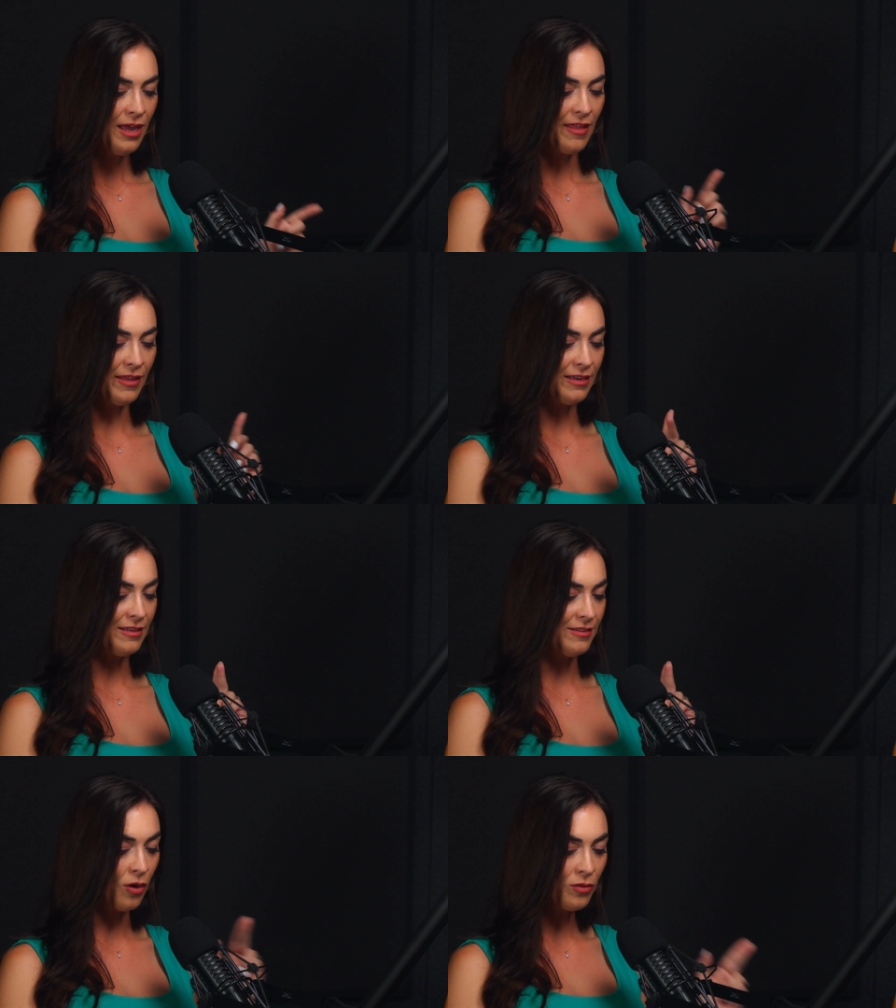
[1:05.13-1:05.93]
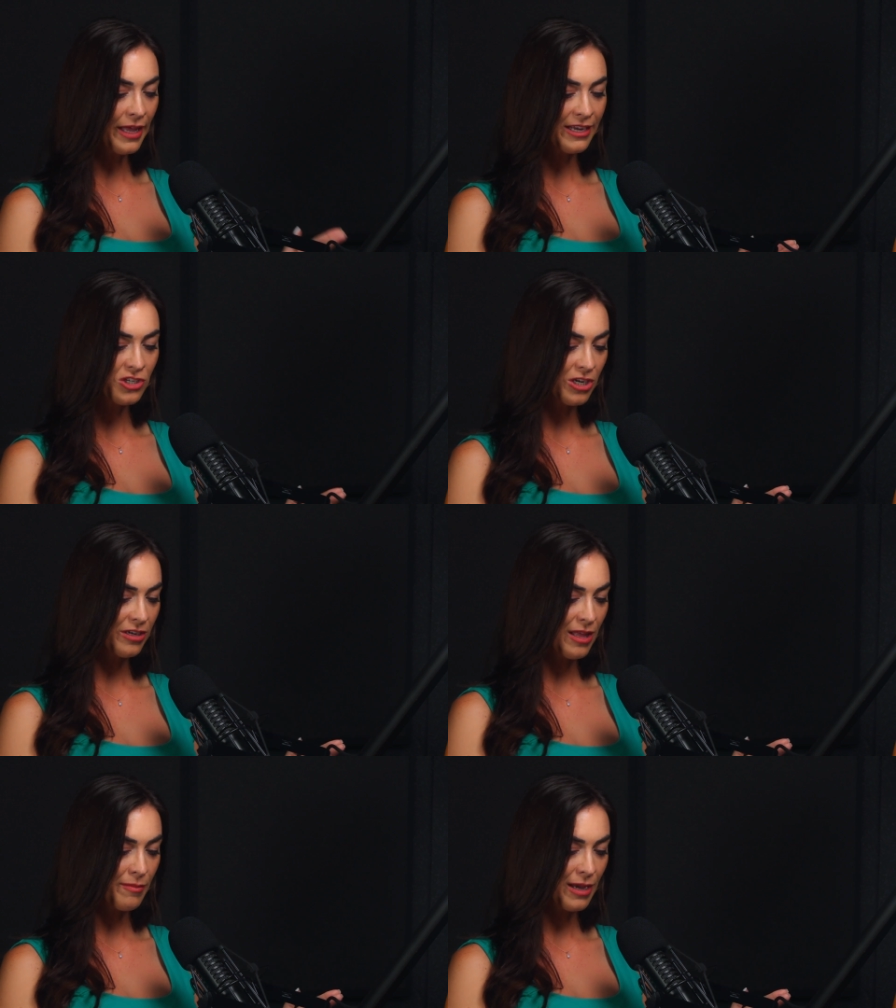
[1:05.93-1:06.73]
They don't like
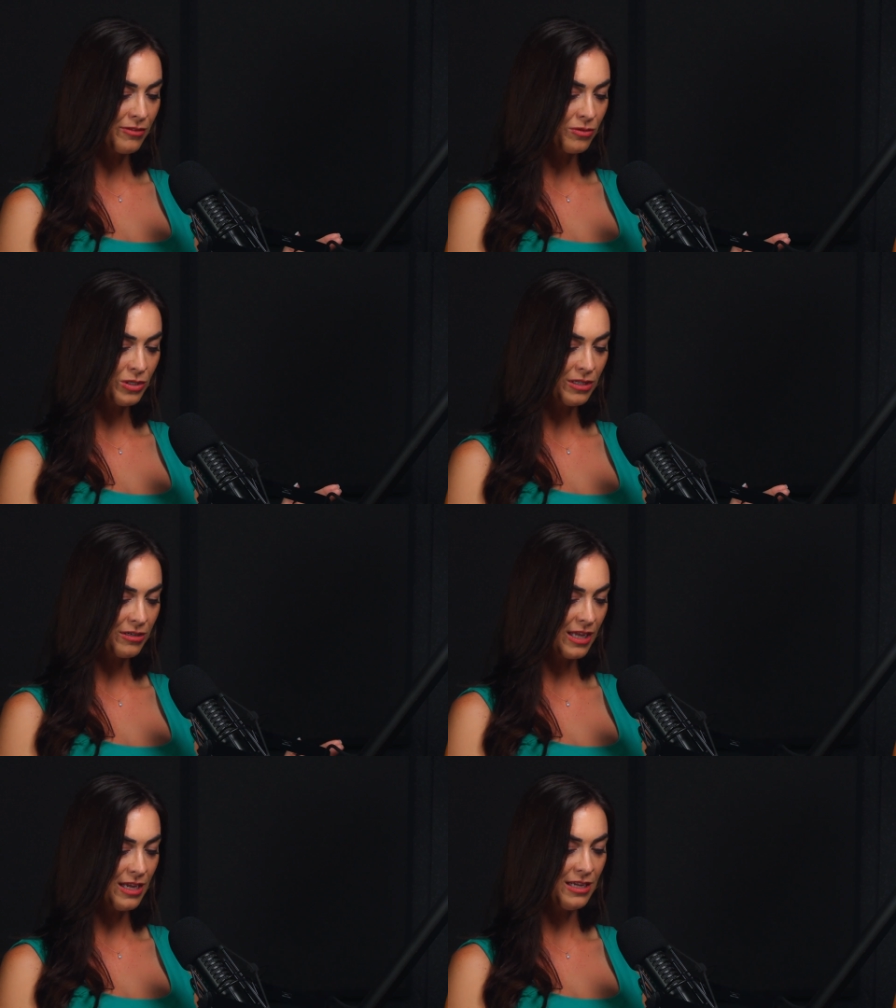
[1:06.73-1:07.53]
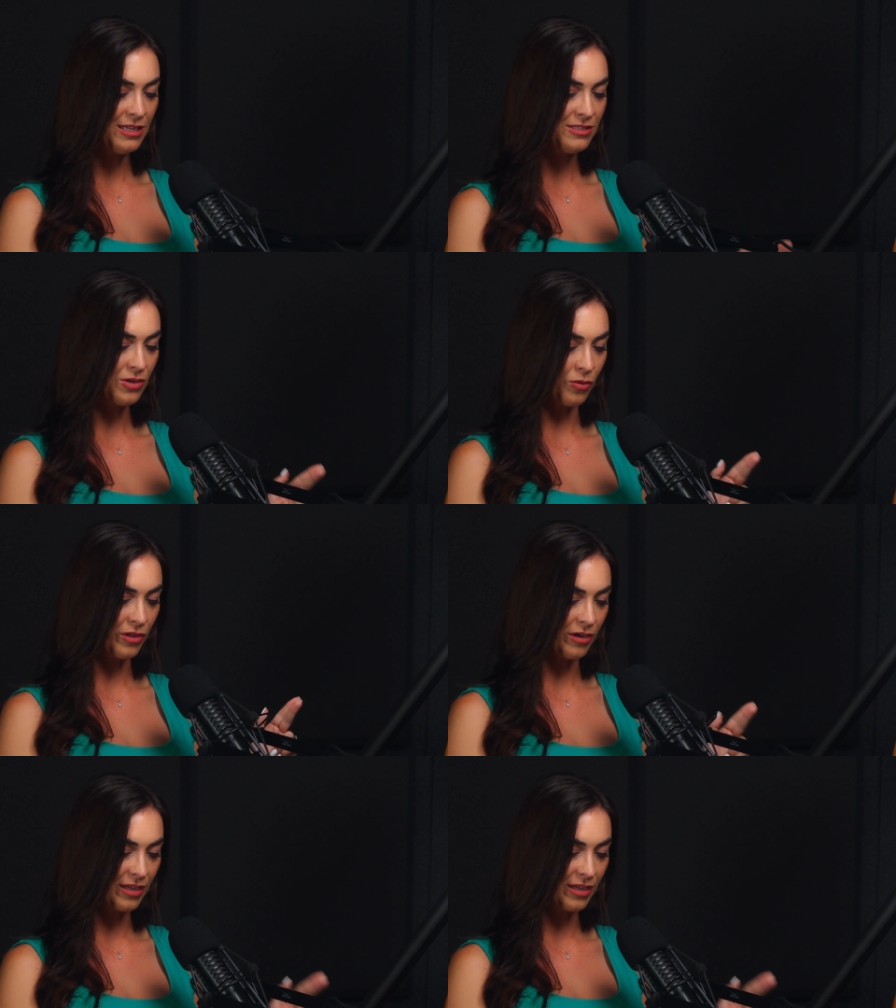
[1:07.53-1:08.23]
sharing that bathroom with their kids or their